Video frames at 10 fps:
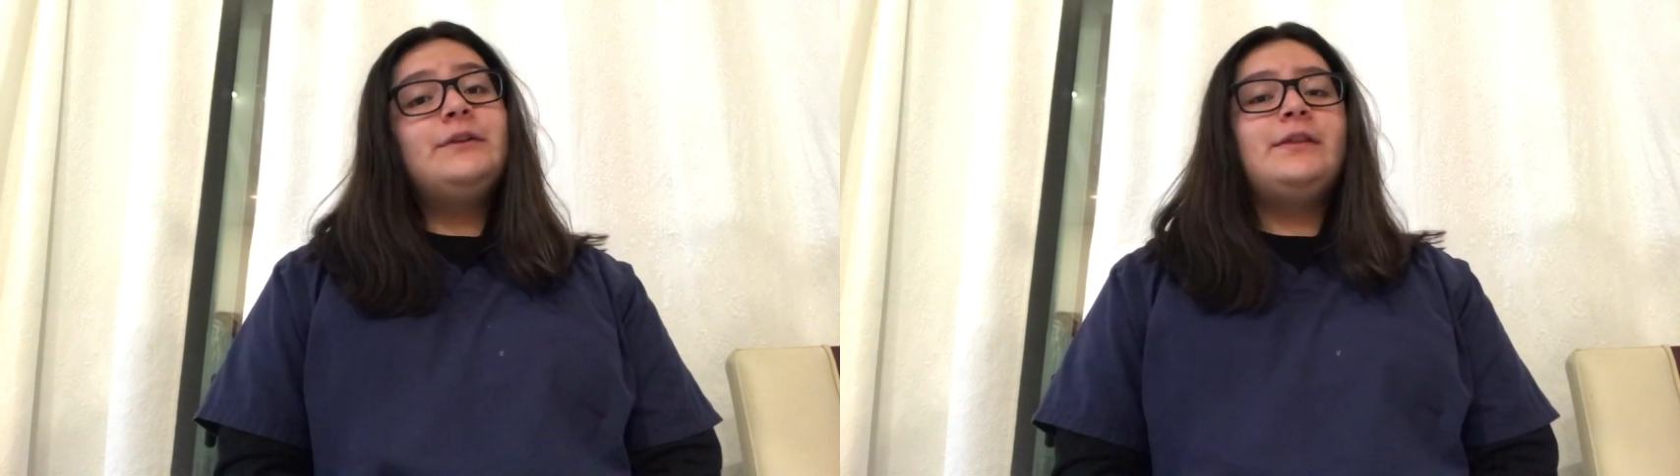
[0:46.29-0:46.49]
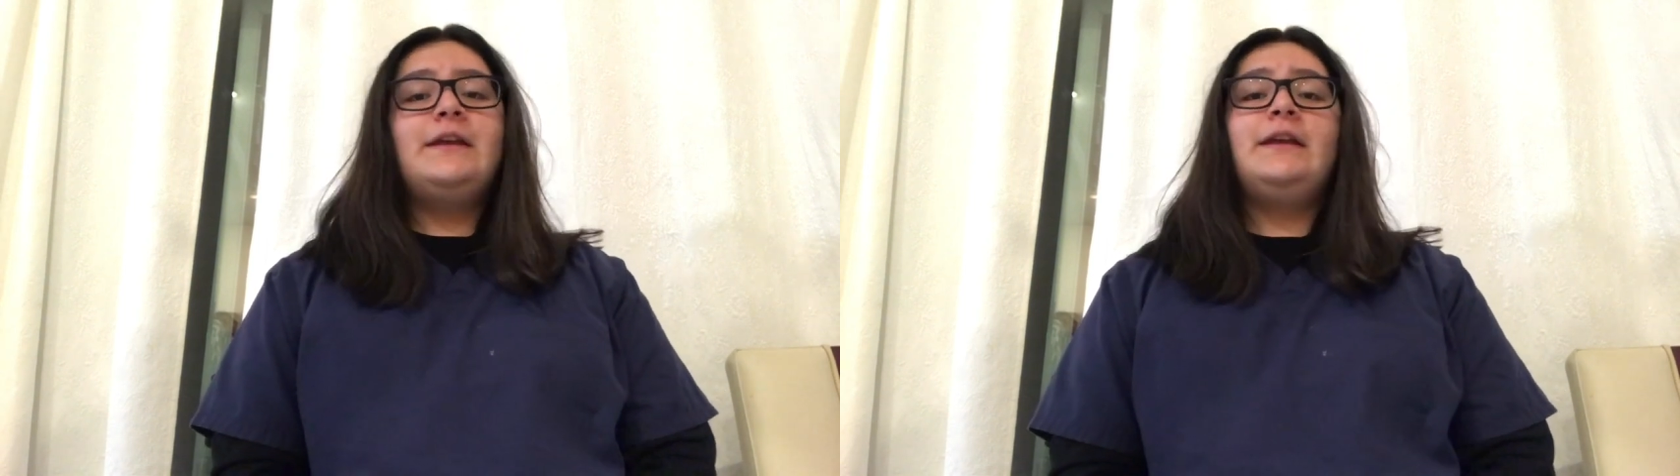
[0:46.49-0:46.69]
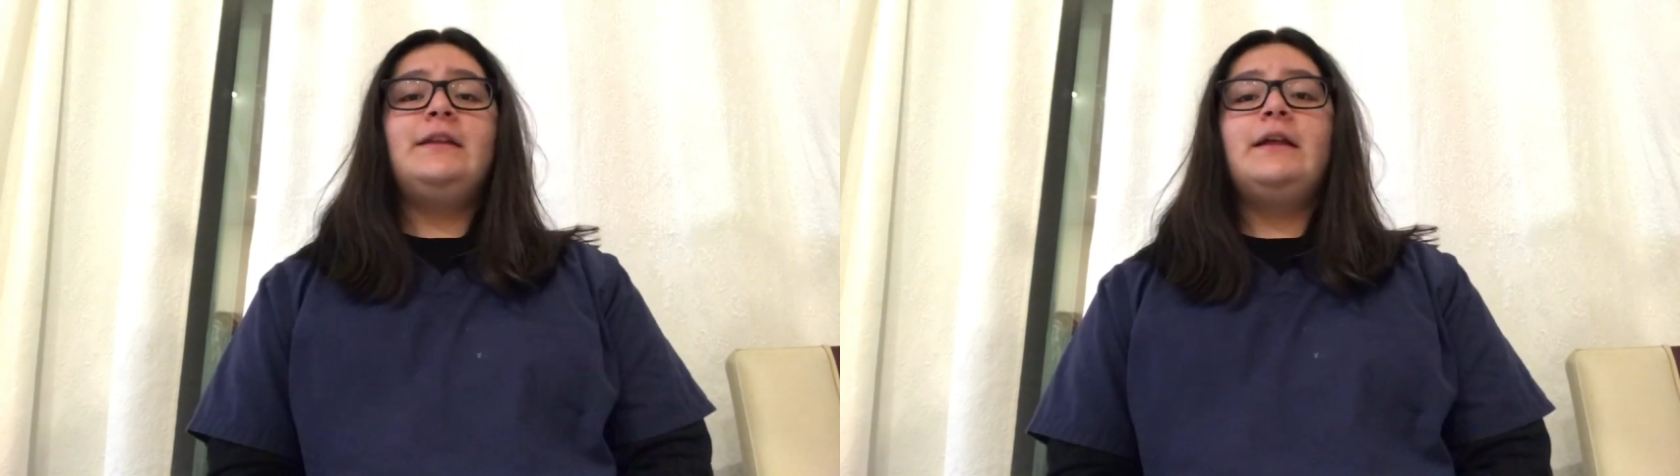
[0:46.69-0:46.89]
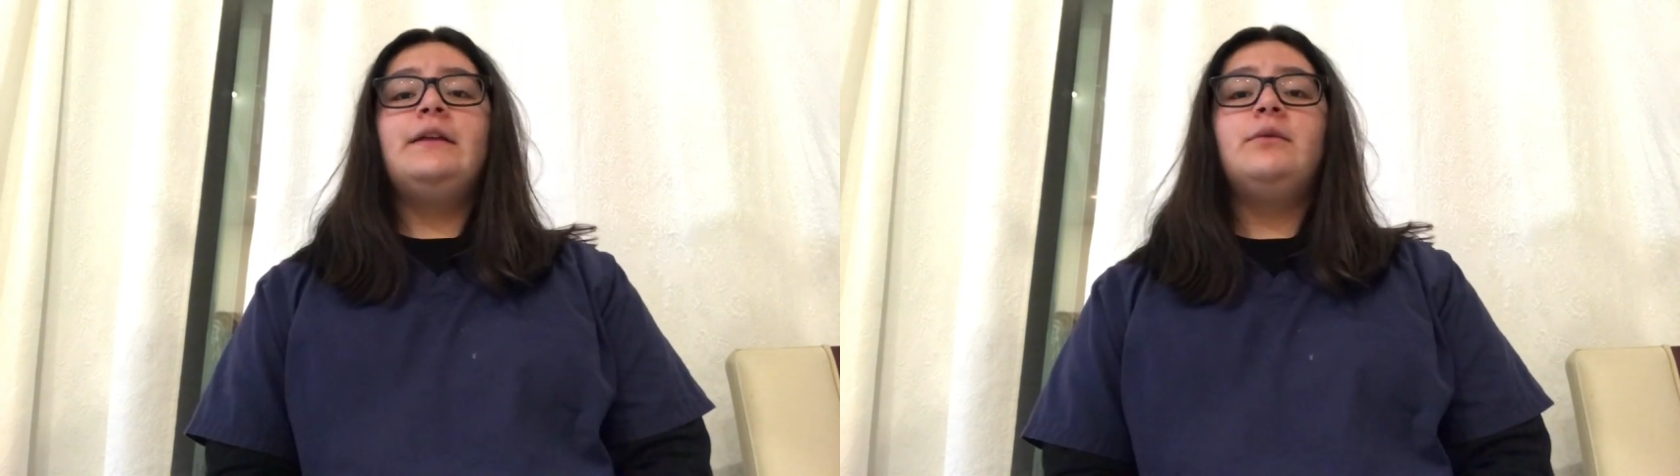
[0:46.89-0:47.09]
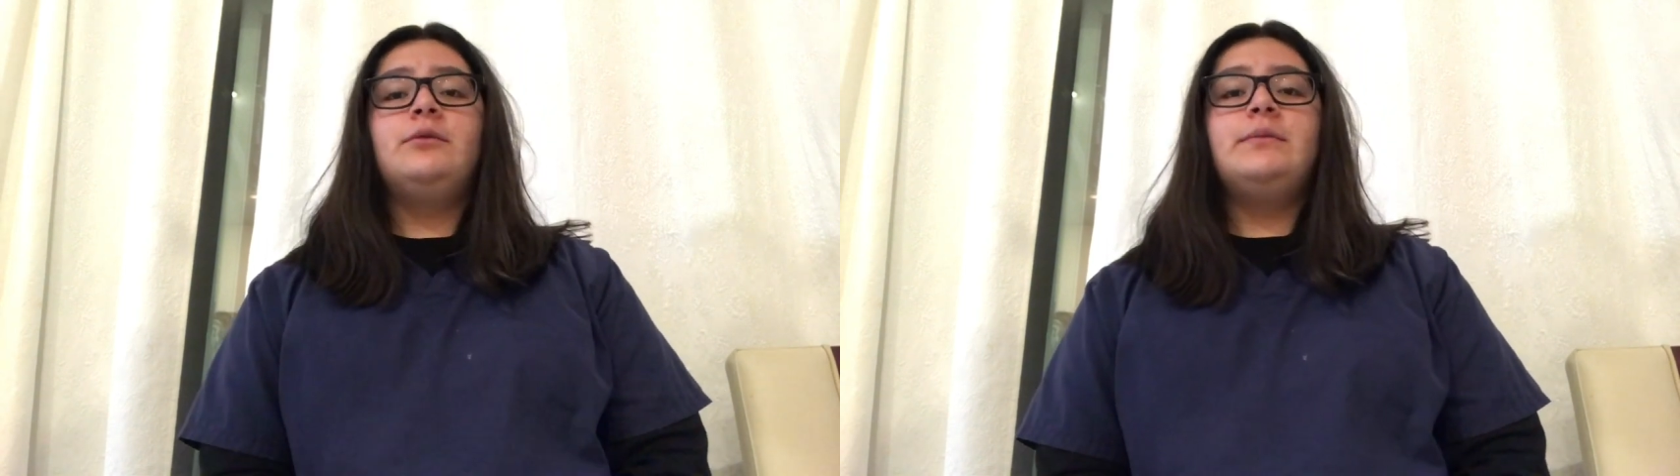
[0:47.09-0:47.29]
not thinking
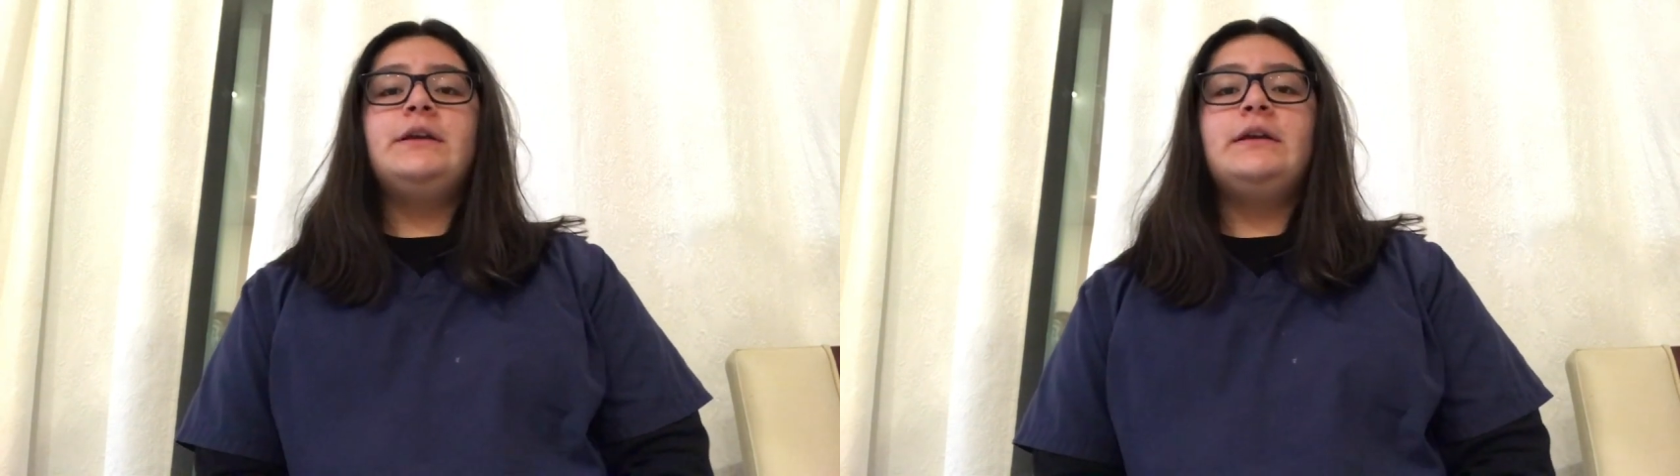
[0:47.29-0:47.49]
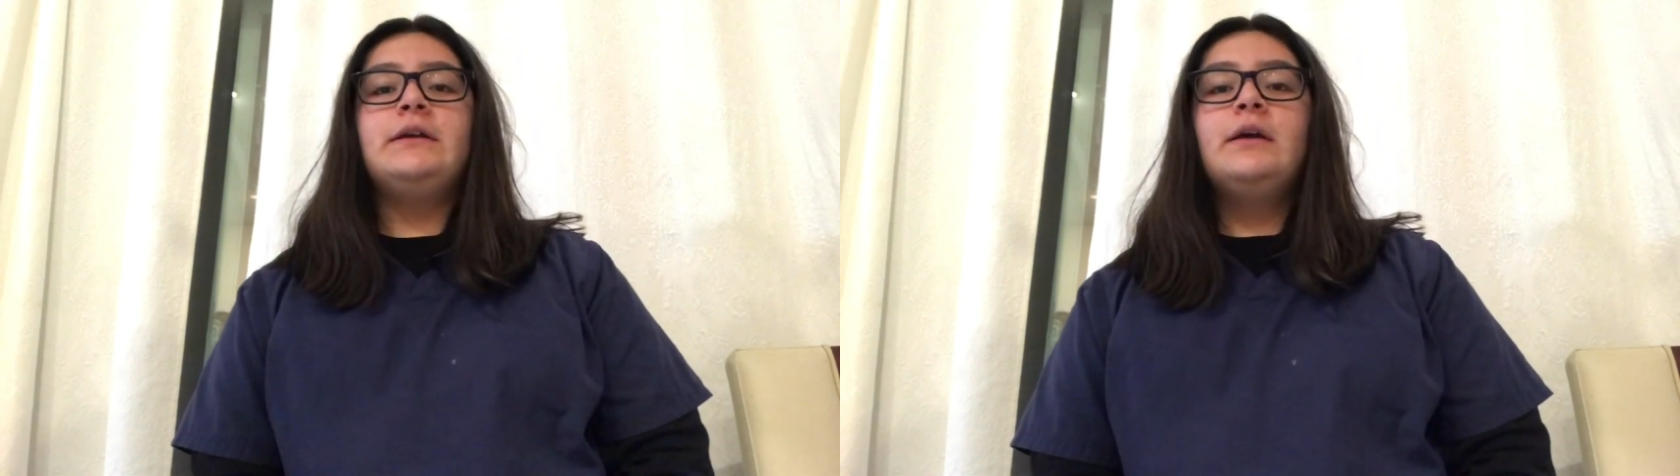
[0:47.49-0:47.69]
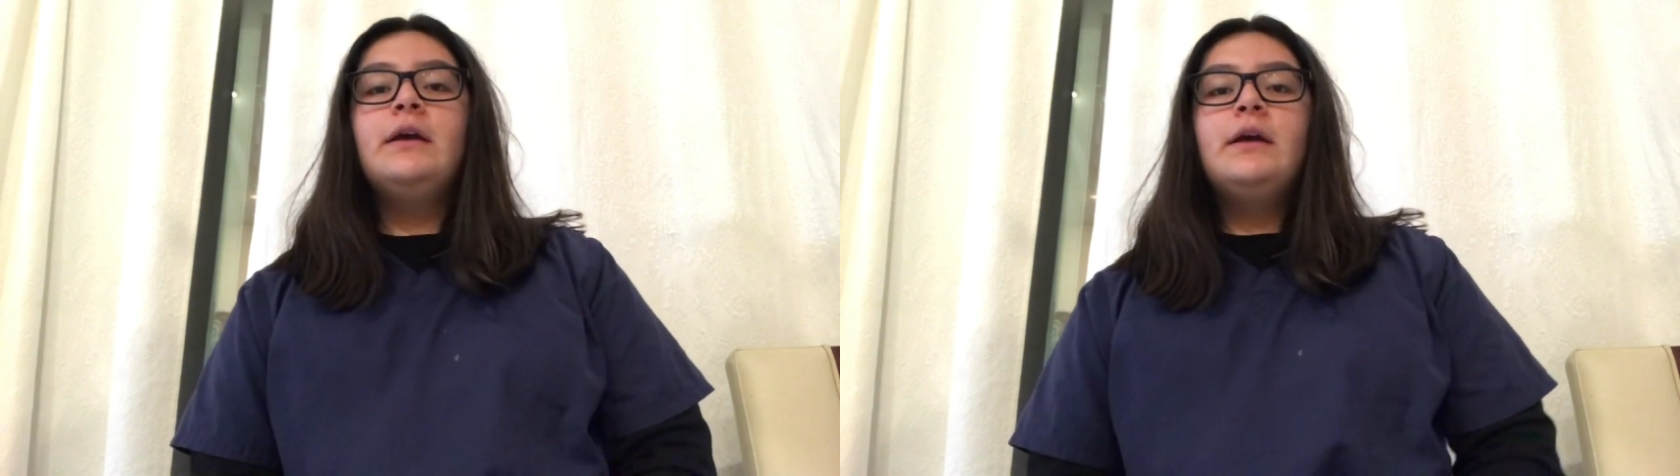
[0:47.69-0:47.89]
that it would be